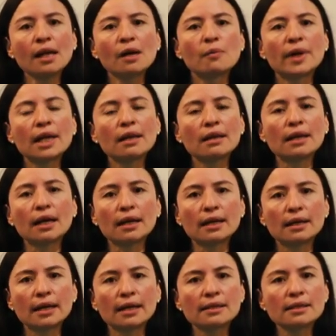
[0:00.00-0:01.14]
Well,
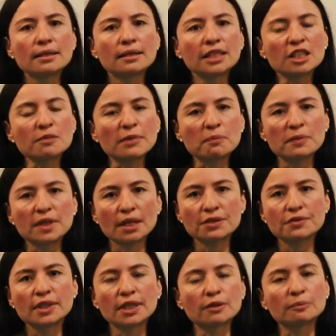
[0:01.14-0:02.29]
I did my
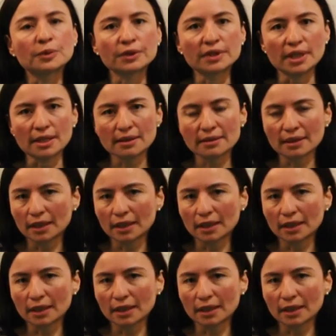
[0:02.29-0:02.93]
PhD on proteases,